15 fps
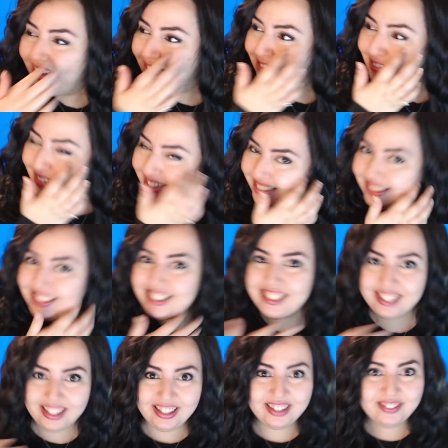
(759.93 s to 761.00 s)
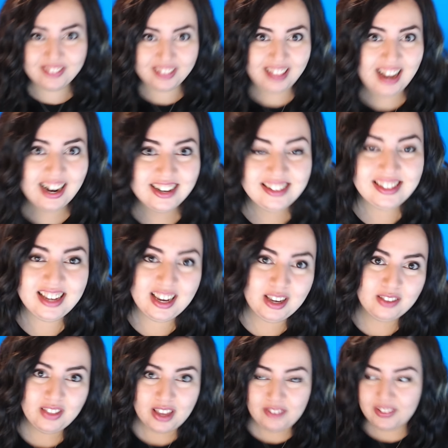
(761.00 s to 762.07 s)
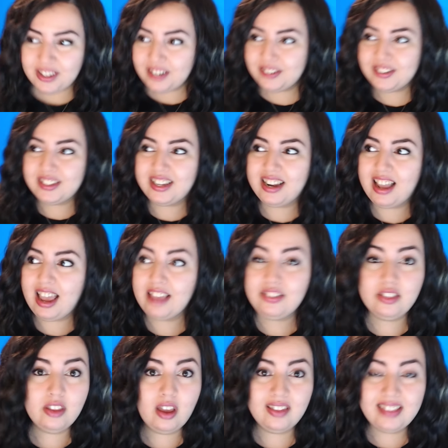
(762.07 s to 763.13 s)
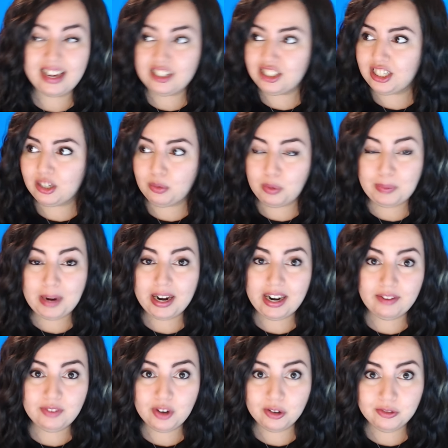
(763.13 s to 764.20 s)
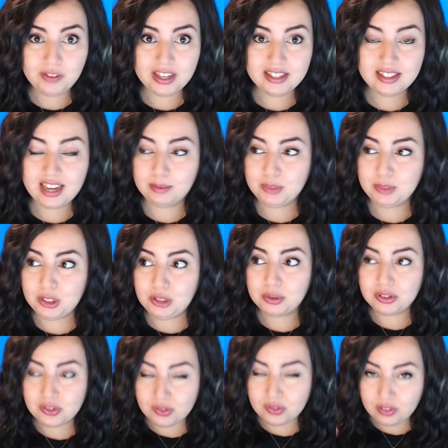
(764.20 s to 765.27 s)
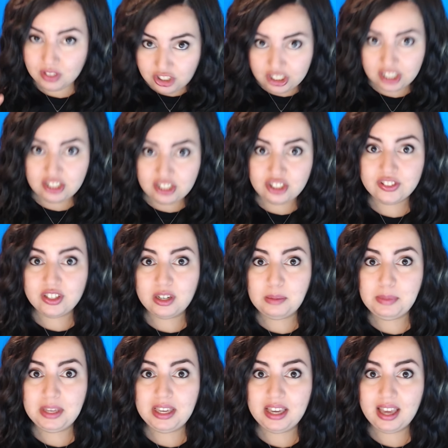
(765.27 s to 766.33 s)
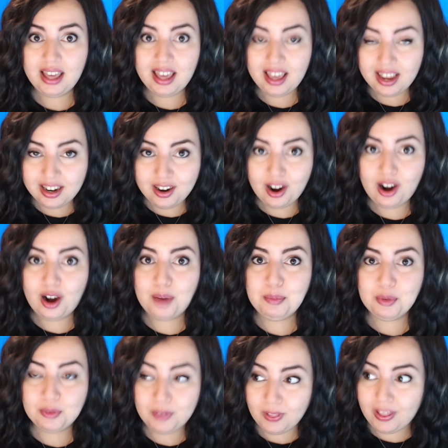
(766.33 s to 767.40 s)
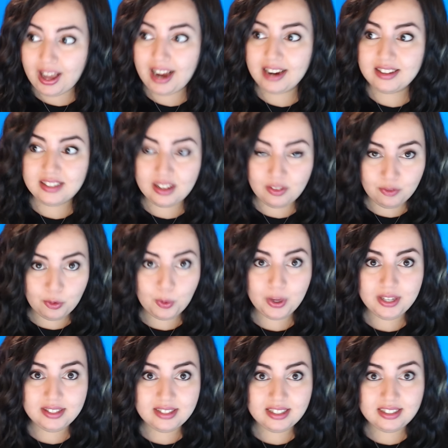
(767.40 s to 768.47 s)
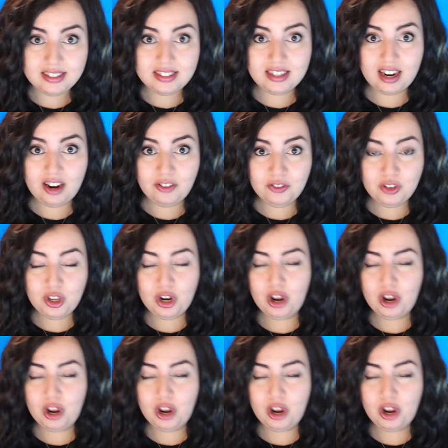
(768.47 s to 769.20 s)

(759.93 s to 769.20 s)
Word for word: really chill and relaxing, like videos that, and that channel will probably have no face cam too. It's legit just gonna be calm, relaxing voice and stuff, you